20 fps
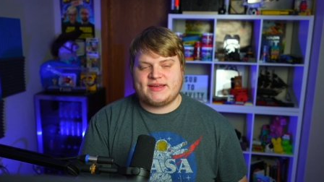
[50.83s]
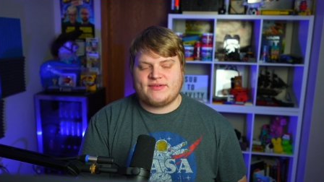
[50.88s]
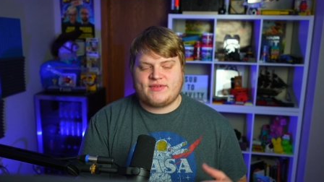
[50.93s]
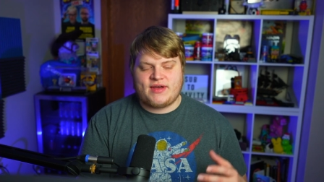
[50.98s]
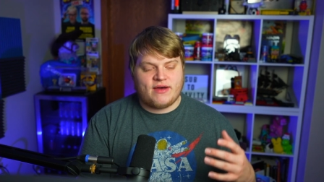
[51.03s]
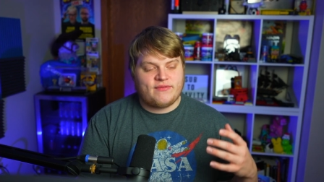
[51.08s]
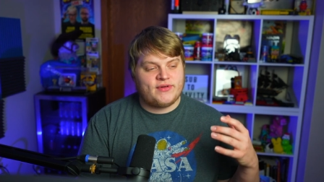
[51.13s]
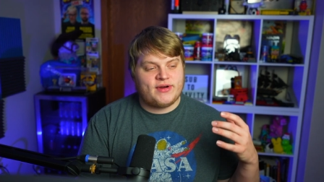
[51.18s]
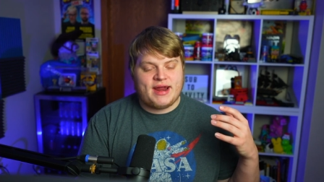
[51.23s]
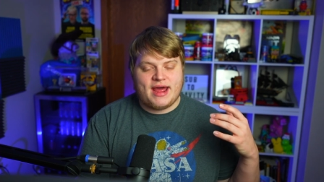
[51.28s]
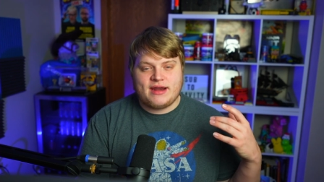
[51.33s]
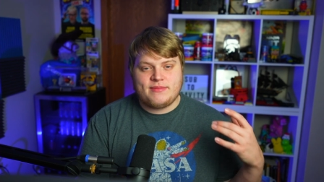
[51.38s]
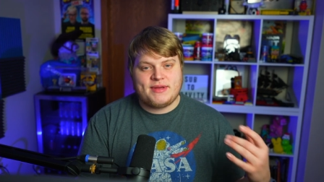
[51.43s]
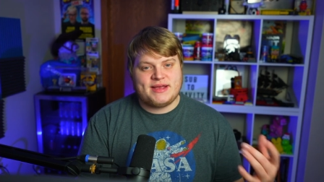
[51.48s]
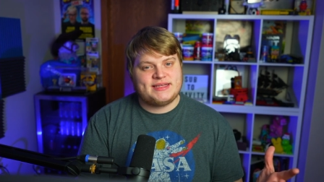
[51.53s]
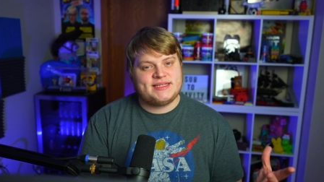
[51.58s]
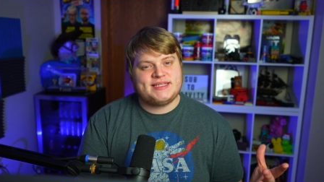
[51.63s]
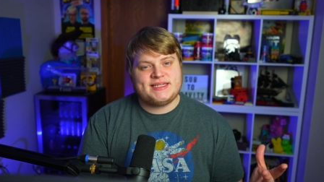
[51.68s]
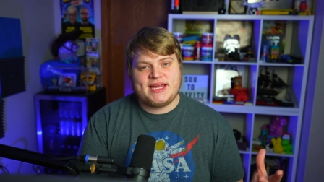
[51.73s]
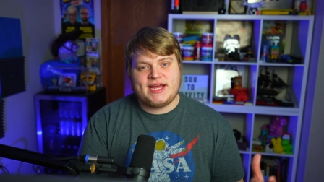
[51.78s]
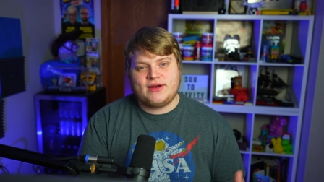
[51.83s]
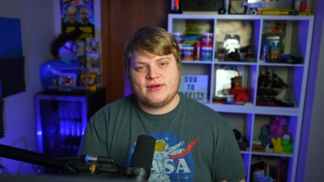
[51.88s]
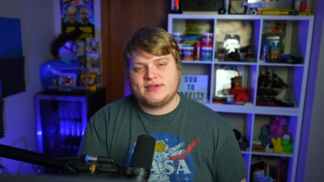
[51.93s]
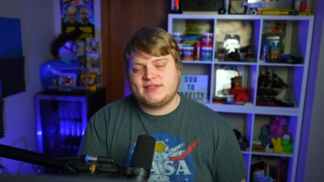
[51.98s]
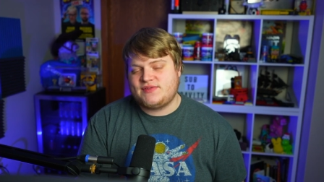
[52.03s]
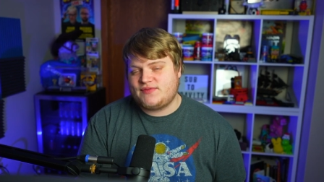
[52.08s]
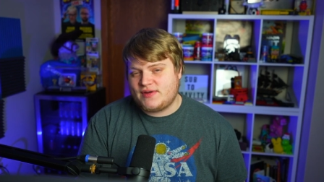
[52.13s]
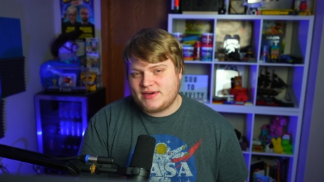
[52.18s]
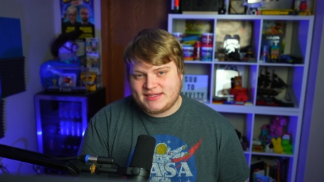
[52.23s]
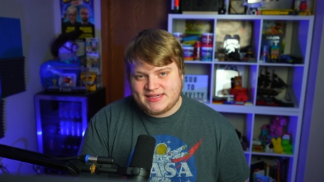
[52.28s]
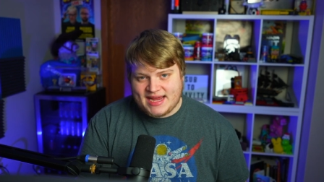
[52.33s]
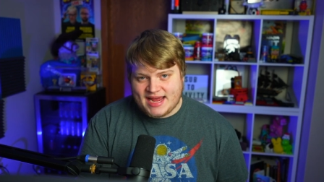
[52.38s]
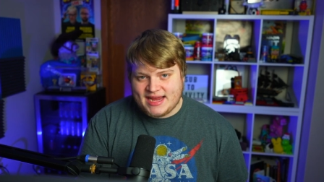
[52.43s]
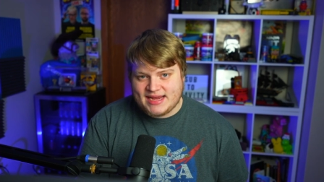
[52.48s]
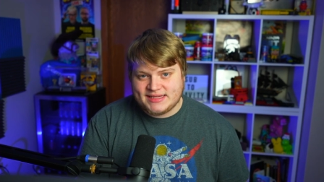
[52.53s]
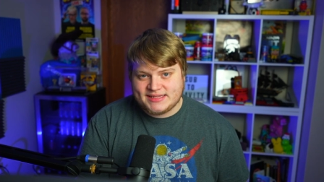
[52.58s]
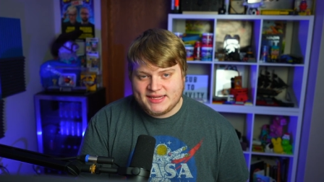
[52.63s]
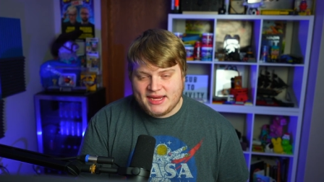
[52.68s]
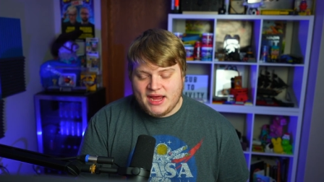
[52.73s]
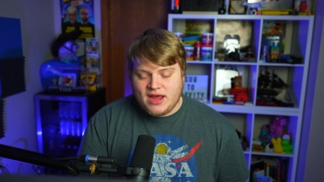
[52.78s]
I've covered how to make stingers for
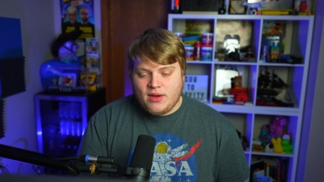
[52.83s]
days,